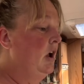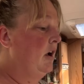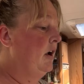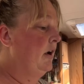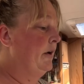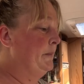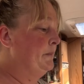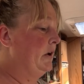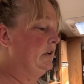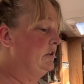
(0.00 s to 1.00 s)

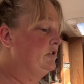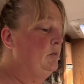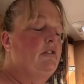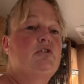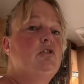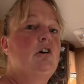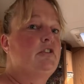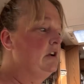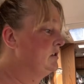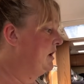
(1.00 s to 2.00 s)
And so we've still got
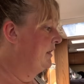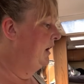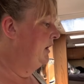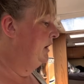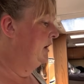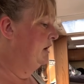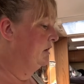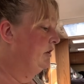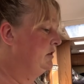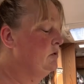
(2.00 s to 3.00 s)
things like that in here,
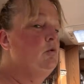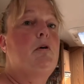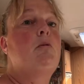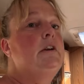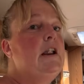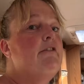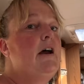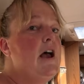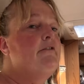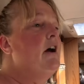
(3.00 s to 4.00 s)
things that we'll probably never
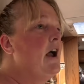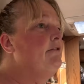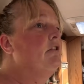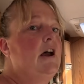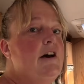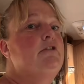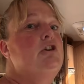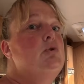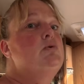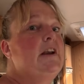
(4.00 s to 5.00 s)
ever
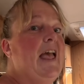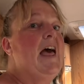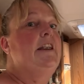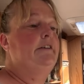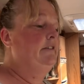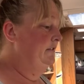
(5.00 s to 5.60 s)
use again.